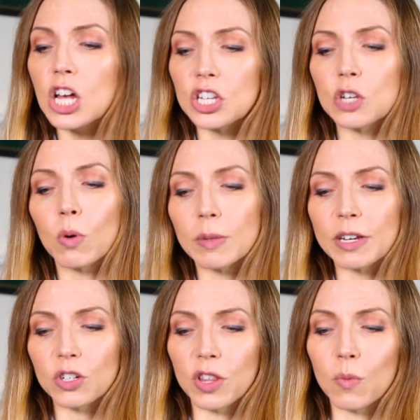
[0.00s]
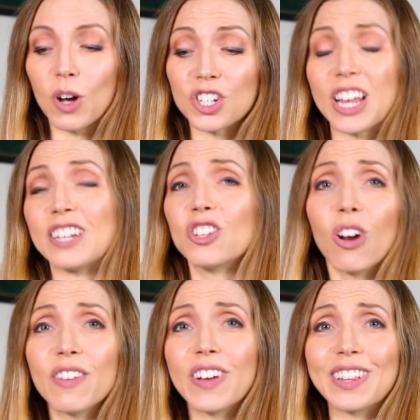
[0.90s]
So you want to make sure that you watch that.
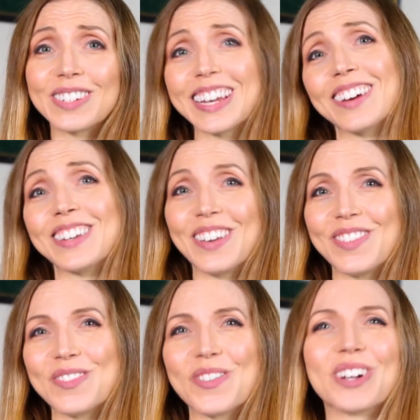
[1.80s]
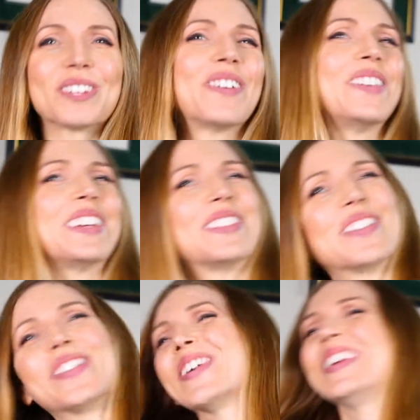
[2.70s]
Sorry if I look down. If you've watched my videos
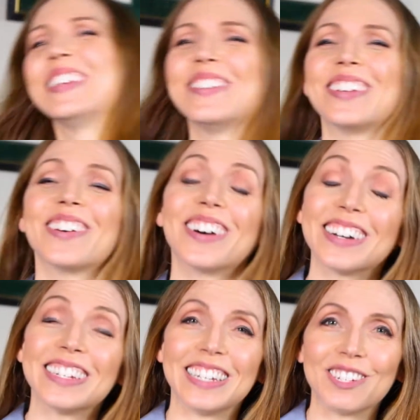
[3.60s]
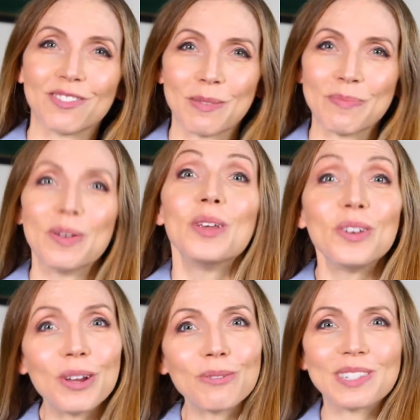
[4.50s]
before, you know I teach from
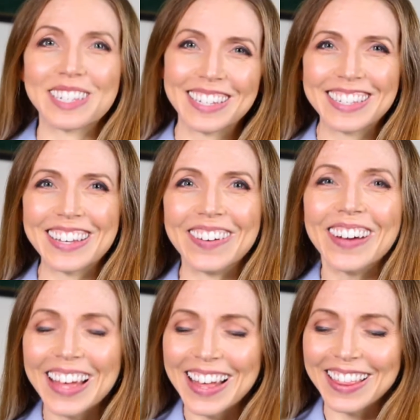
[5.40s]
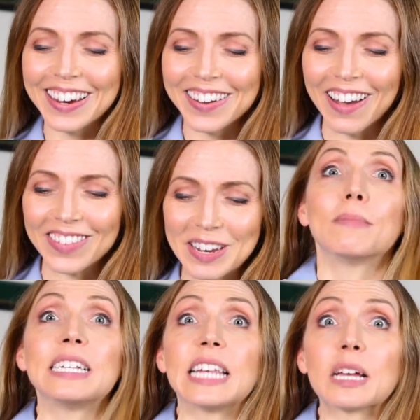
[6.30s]
notes. So there you have it.
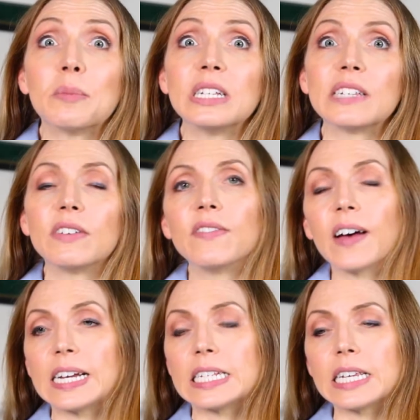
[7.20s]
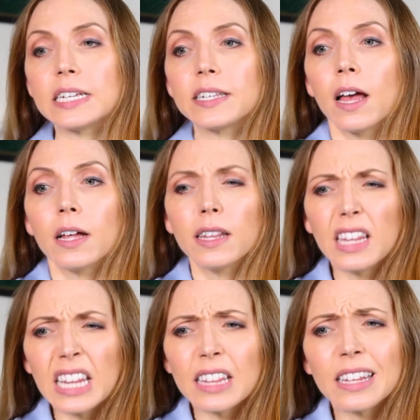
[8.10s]
My second piece of advice is
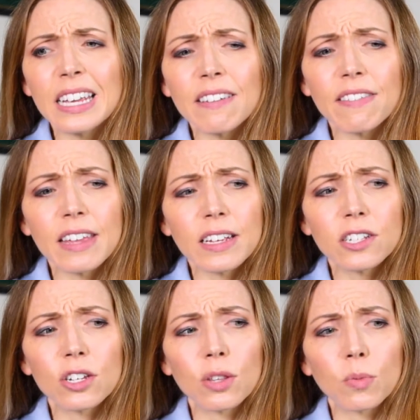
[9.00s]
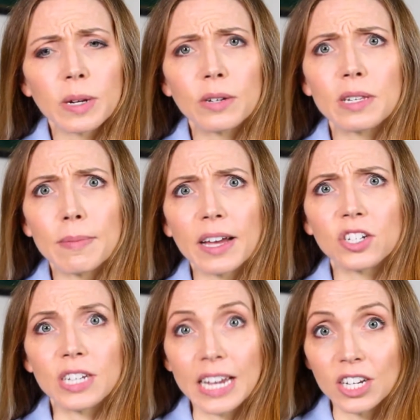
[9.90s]
leave things to the reader's
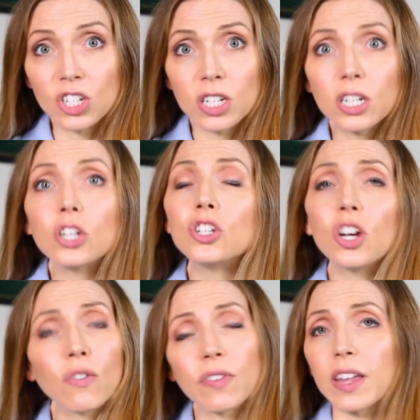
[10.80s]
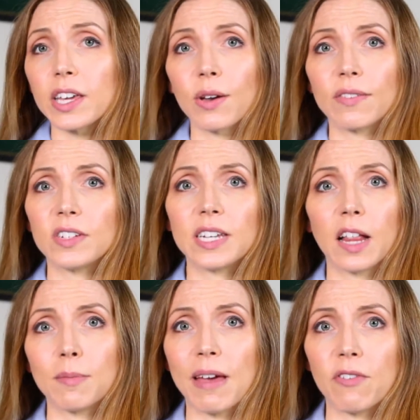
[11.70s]
imagination. Don't feel like you have to
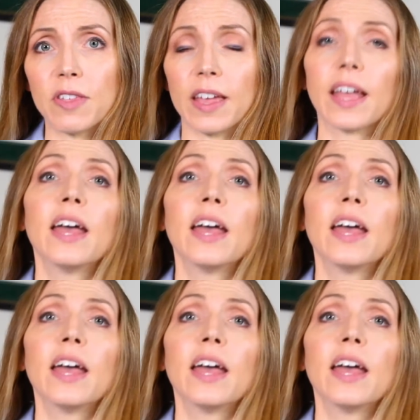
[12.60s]
tell them everything.